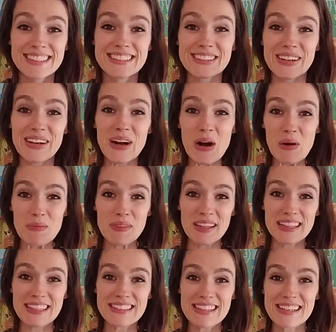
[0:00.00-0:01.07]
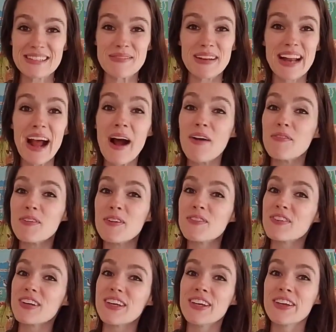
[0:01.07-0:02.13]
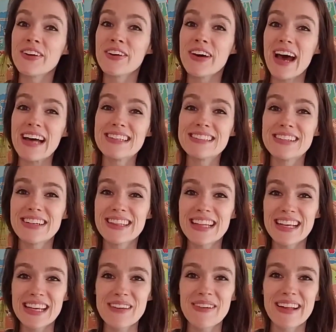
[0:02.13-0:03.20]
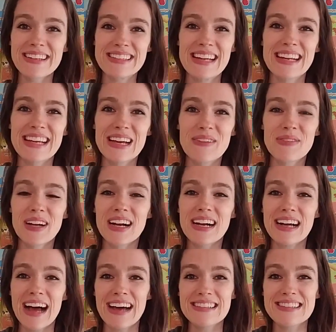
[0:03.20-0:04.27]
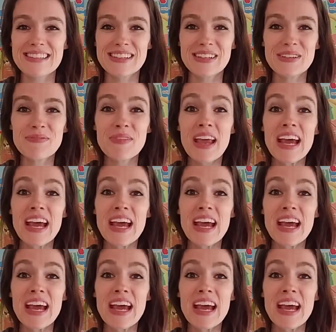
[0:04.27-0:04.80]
So I hope that this has been helpful for you as you're thinking about setting up your classroom.